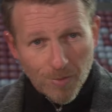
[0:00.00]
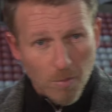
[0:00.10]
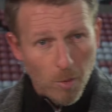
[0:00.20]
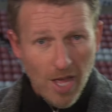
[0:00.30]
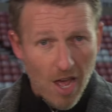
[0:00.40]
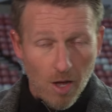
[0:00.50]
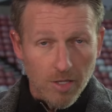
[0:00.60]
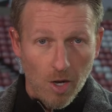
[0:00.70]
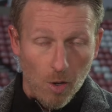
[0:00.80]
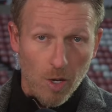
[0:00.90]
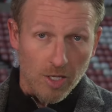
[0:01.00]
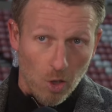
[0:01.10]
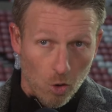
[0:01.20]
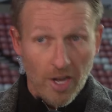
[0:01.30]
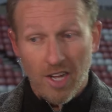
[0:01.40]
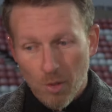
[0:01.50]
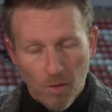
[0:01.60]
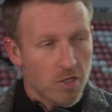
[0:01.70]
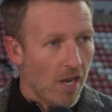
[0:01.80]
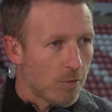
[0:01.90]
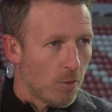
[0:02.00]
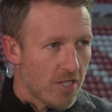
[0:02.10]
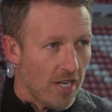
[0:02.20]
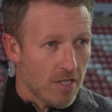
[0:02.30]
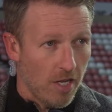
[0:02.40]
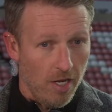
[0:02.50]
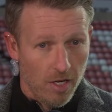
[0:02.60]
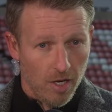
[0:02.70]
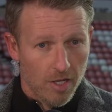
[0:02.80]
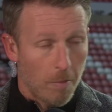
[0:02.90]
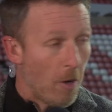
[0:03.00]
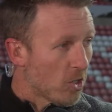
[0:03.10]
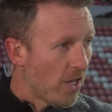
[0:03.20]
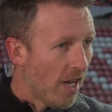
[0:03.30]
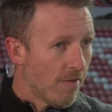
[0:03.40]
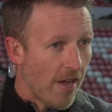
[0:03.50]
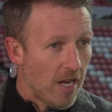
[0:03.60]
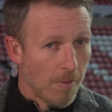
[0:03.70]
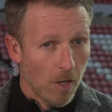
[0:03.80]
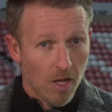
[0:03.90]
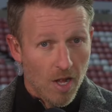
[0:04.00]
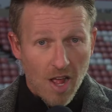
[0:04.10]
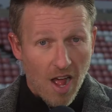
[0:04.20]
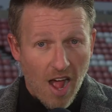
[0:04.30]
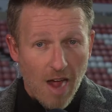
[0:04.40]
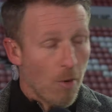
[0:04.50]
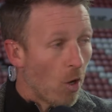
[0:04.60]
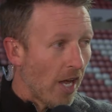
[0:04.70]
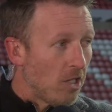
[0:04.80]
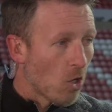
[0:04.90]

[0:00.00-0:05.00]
but yeah, you know, I'd look at it. You obviously have to assess the, the personnel available. I'm not against